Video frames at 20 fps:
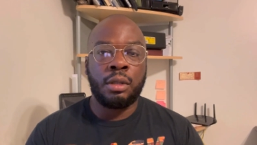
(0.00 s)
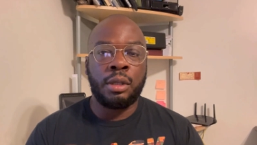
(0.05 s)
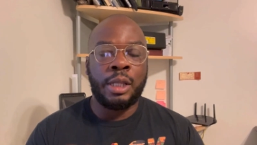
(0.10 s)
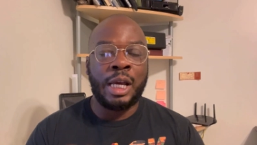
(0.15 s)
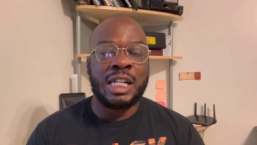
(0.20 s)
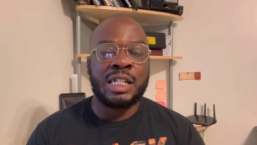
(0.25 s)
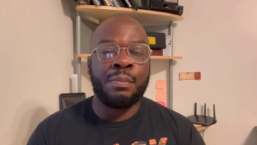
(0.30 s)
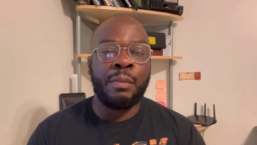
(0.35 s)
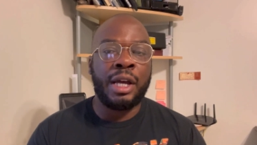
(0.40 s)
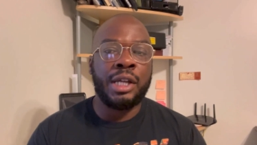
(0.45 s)

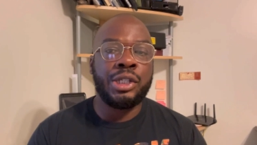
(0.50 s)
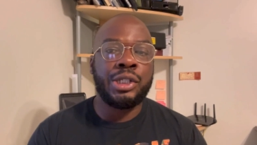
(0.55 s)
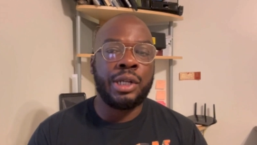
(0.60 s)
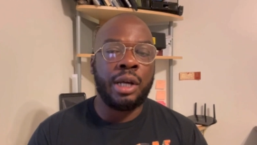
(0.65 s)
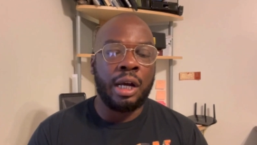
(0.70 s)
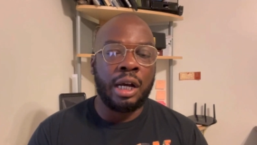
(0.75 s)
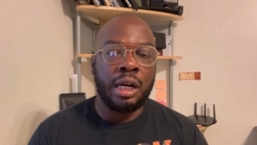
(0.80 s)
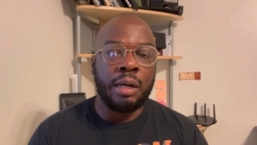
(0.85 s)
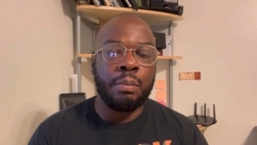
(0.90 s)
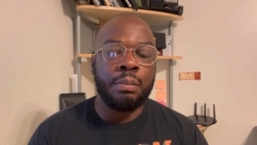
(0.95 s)
That's my
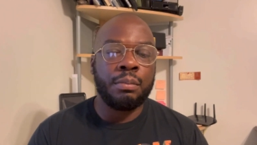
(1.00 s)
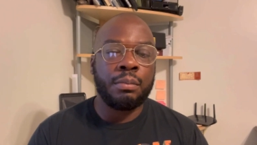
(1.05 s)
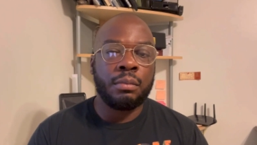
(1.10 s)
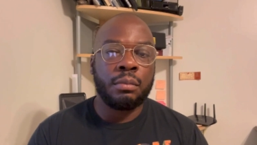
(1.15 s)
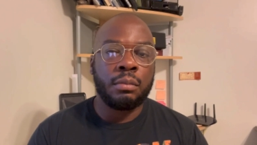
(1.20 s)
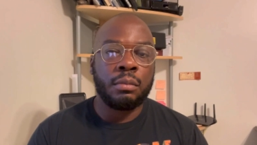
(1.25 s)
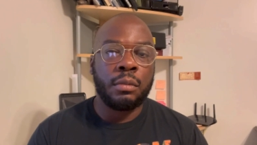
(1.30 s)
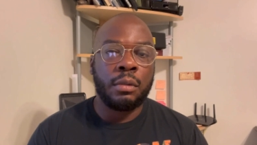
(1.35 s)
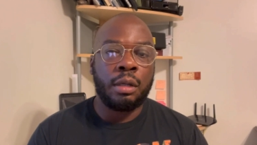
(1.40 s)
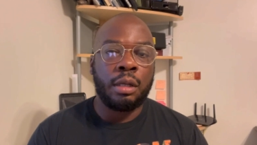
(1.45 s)
job.
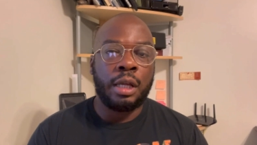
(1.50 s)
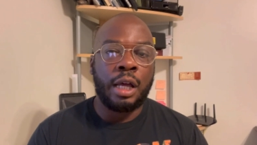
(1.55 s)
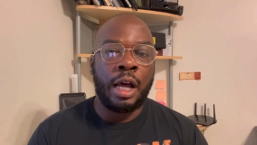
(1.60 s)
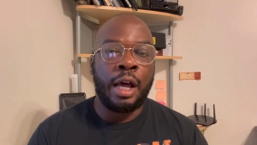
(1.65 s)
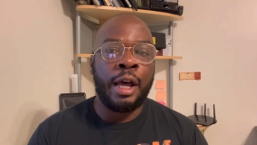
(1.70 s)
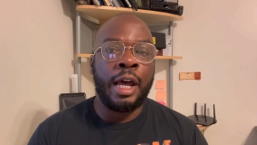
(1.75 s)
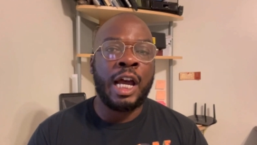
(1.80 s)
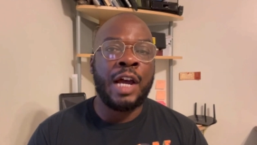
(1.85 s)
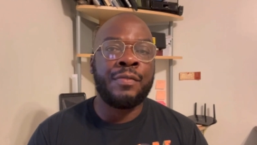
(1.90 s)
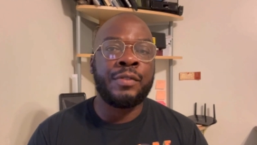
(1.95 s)

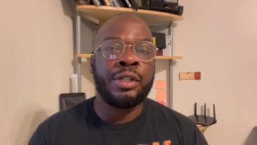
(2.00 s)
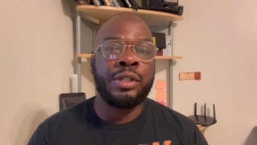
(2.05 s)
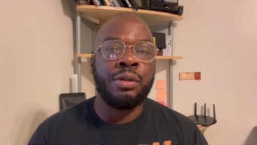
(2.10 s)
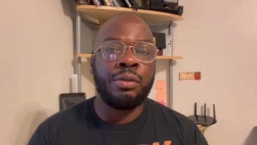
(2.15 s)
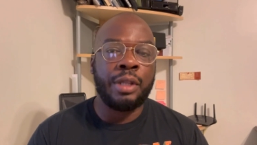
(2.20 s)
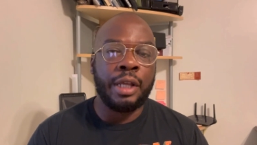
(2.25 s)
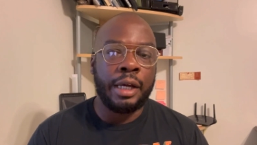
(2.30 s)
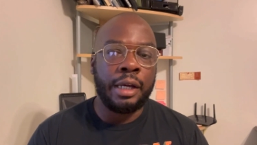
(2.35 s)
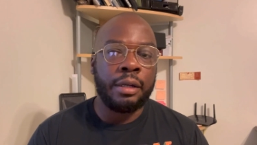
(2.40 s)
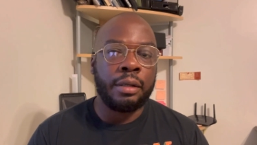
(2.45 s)
I have to do
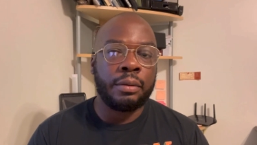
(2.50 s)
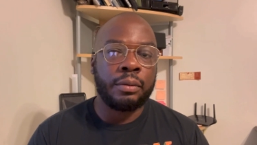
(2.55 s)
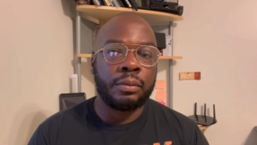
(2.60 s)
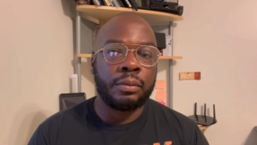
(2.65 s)
that.